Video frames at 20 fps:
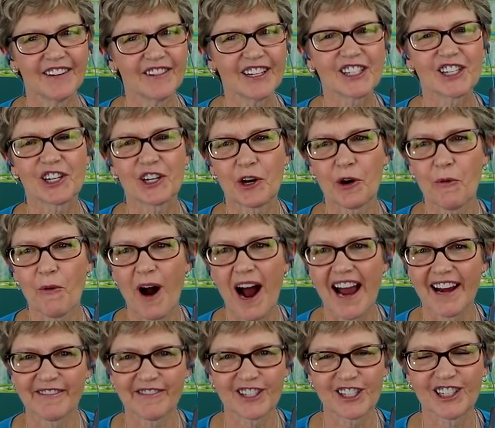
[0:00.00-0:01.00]
Give it to your
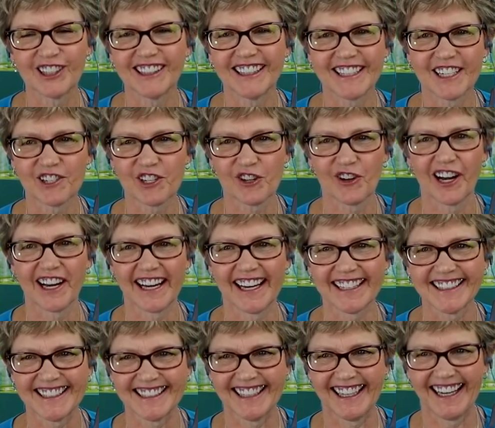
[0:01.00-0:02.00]
wife. She'll enjoy
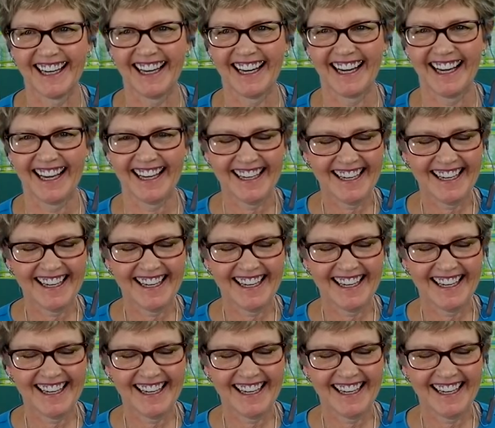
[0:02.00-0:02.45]
yes. it.